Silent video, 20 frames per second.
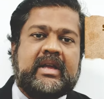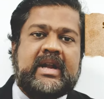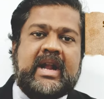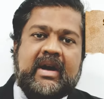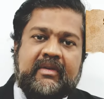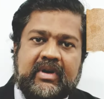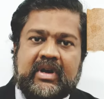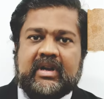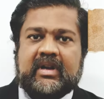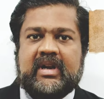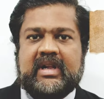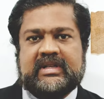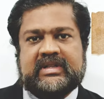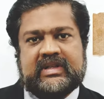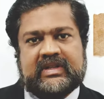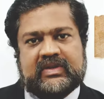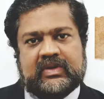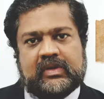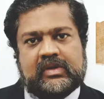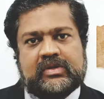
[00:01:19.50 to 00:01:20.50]
in our
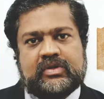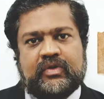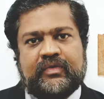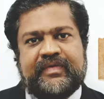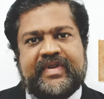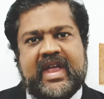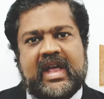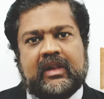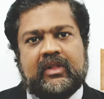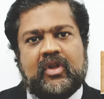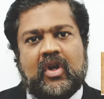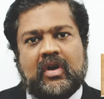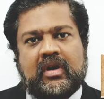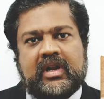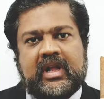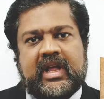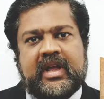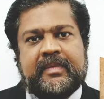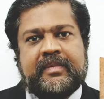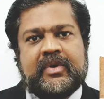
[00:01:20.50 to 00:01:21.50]
classes also, we are
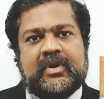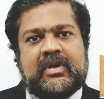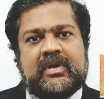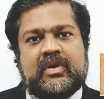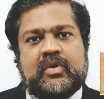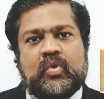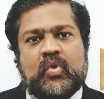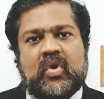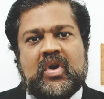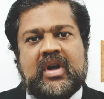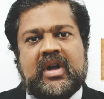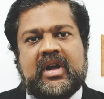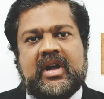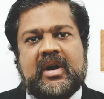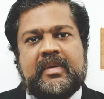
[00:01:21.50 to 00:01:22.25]
not able to